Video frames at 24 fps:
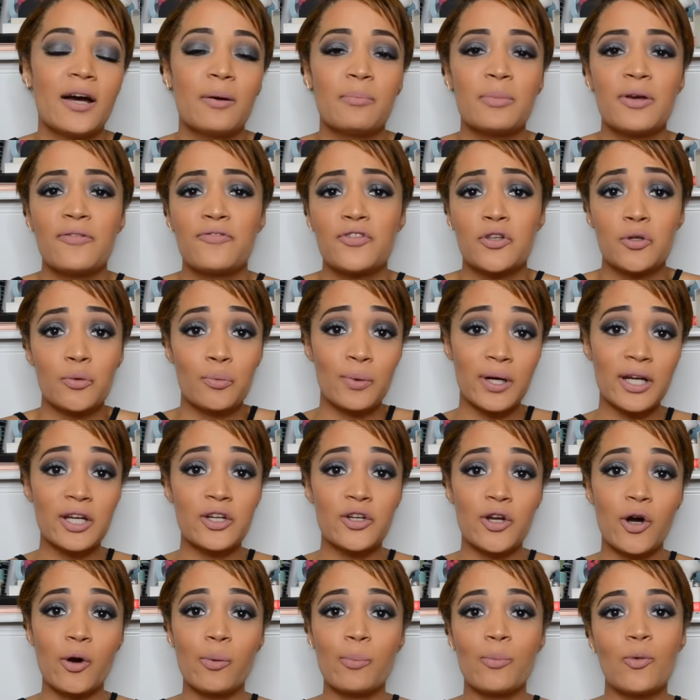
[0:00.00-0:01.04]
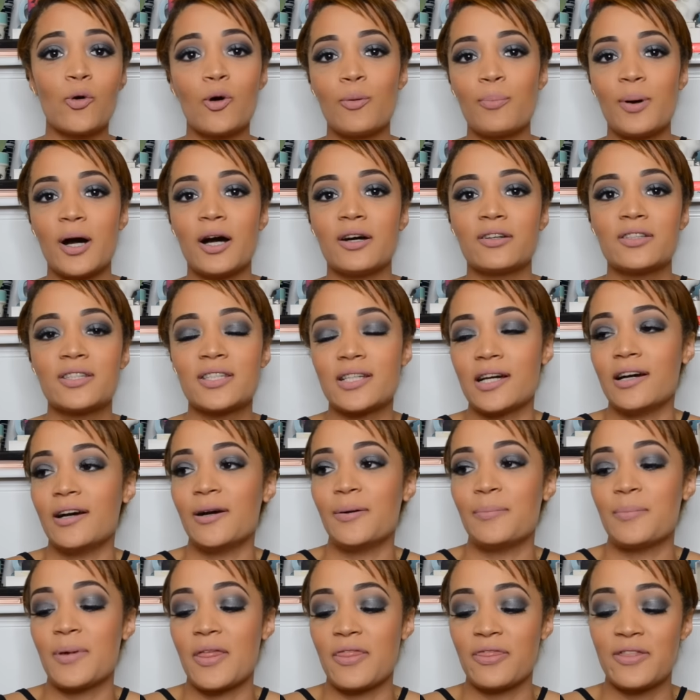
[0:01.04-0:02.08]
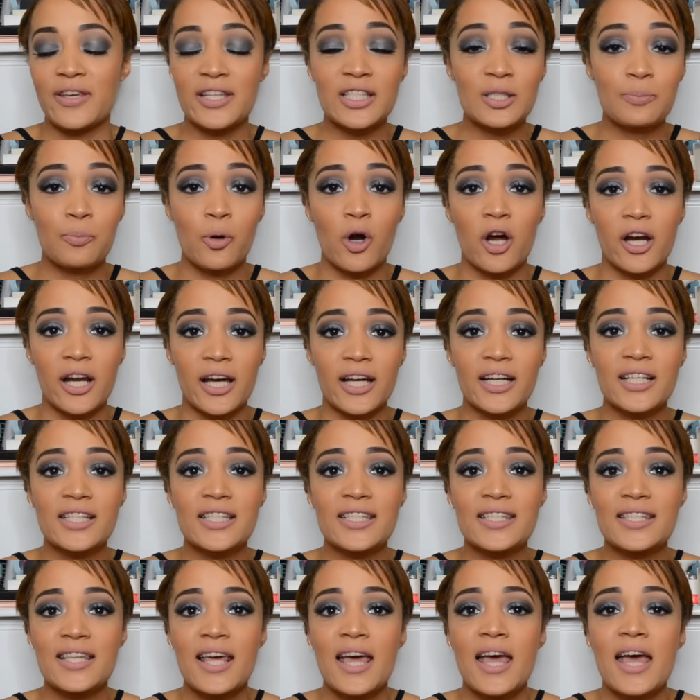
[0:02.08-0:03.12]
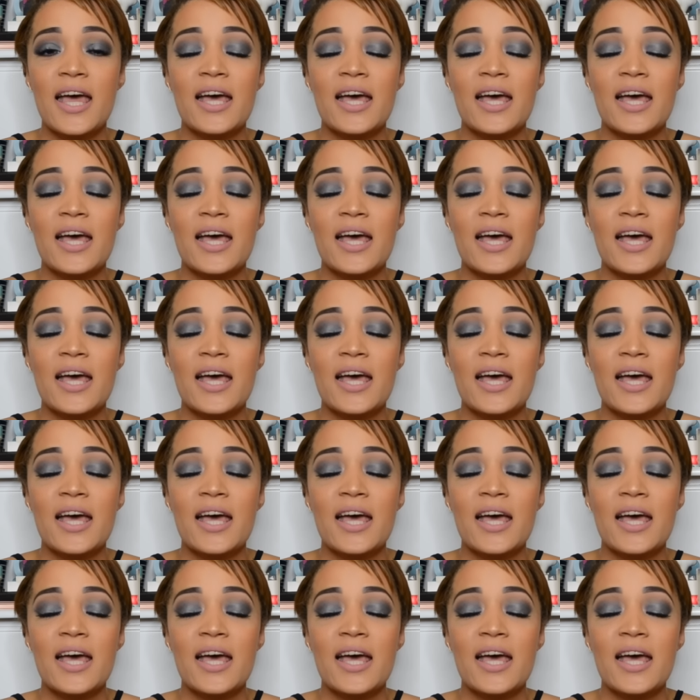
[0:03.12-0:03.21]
Um, if you want to know more about um, these products,